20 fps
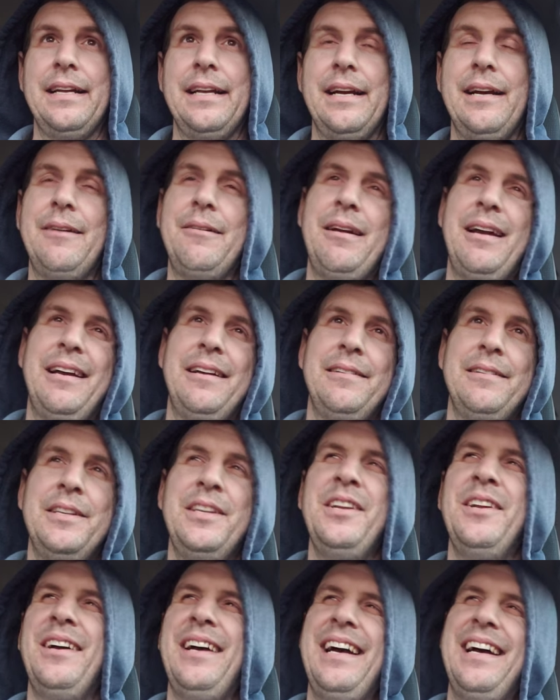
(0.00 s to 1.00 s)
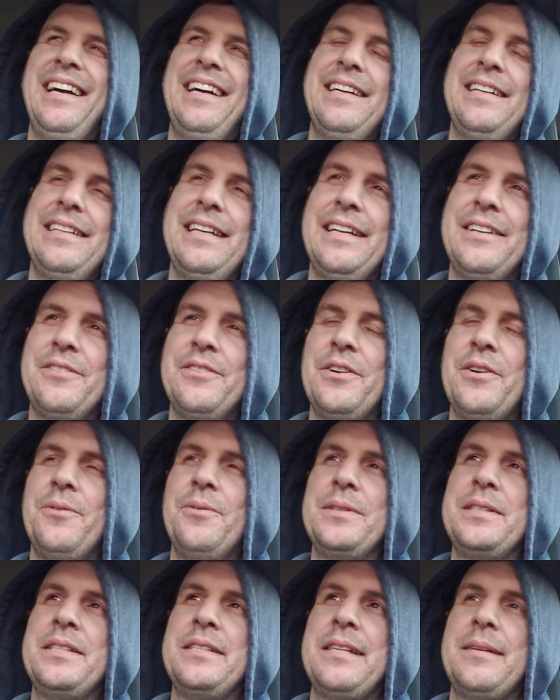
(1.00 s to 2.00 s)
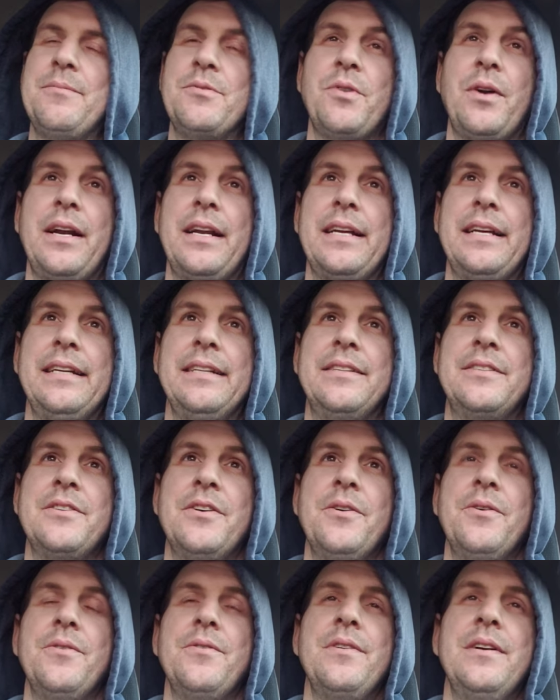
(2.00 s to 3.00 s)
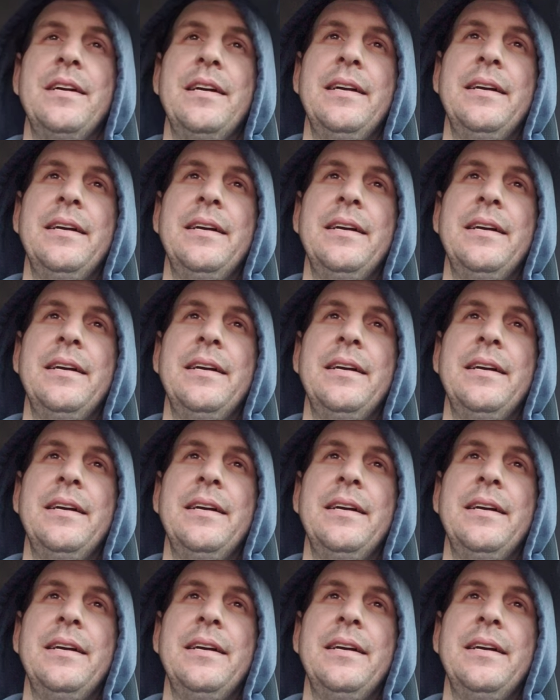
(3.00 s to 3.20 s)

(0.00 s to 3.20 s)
I don't know. What's his name's writing it? So